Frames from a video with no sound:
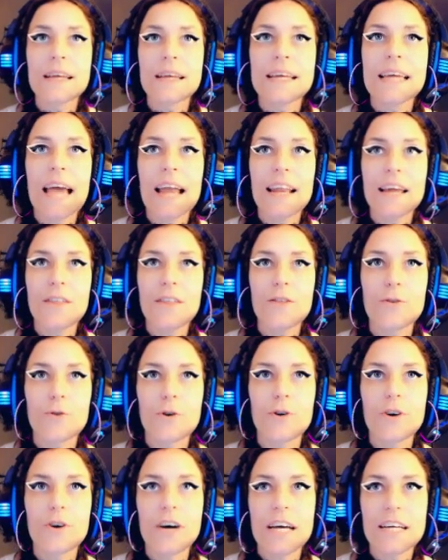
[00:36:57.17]
Getting
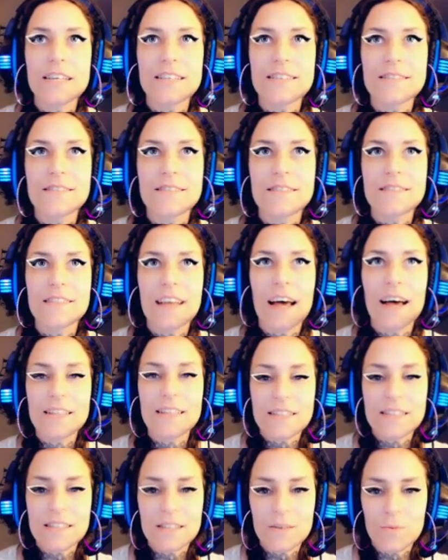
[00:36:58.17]
Through It.
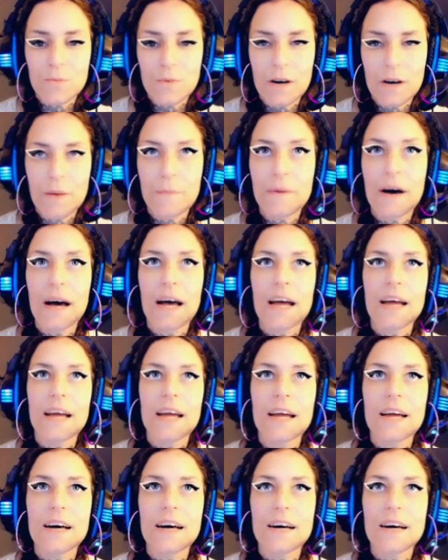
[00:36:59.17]
That's one of
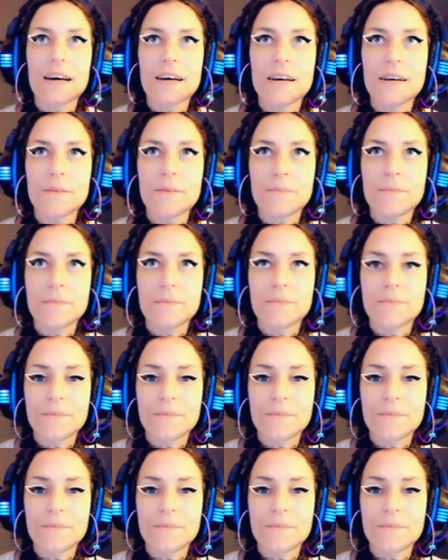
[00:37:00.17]
my